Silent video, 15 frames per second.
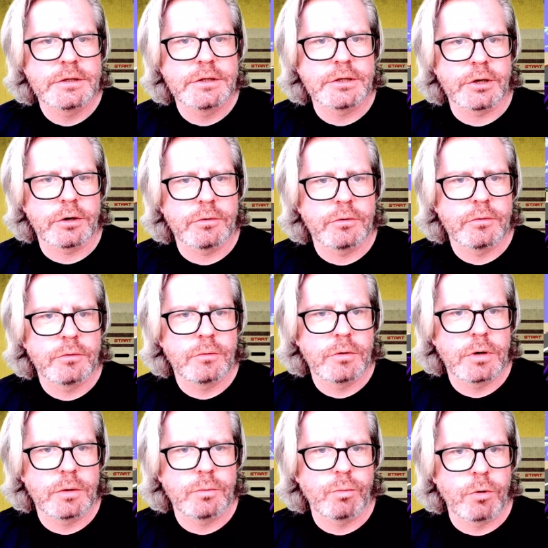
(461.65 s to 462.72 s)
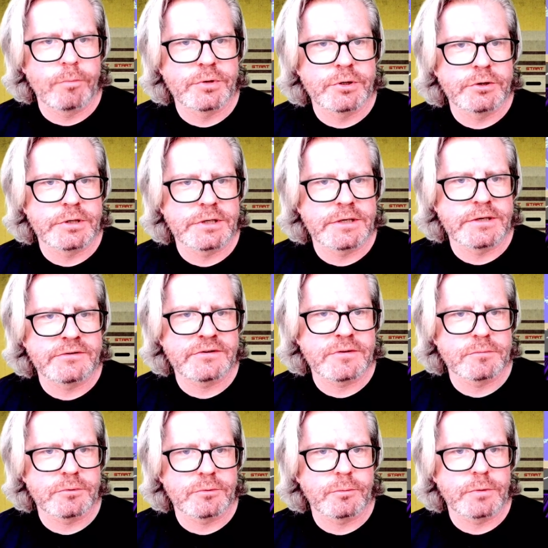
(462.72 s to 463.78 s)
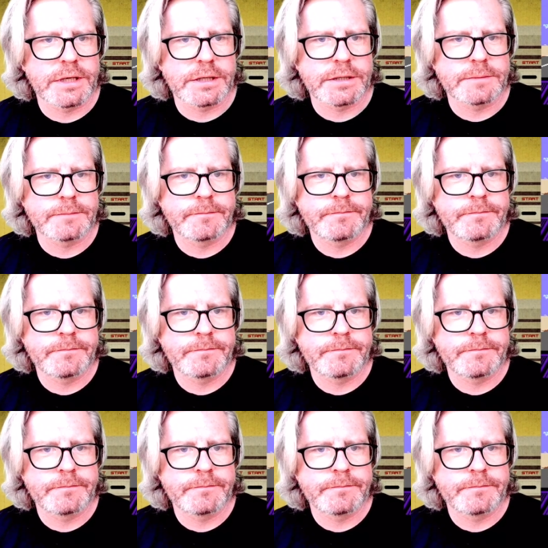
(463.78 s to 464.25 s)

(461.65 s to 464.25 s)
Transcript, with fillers: you know, womanhood in a similar way.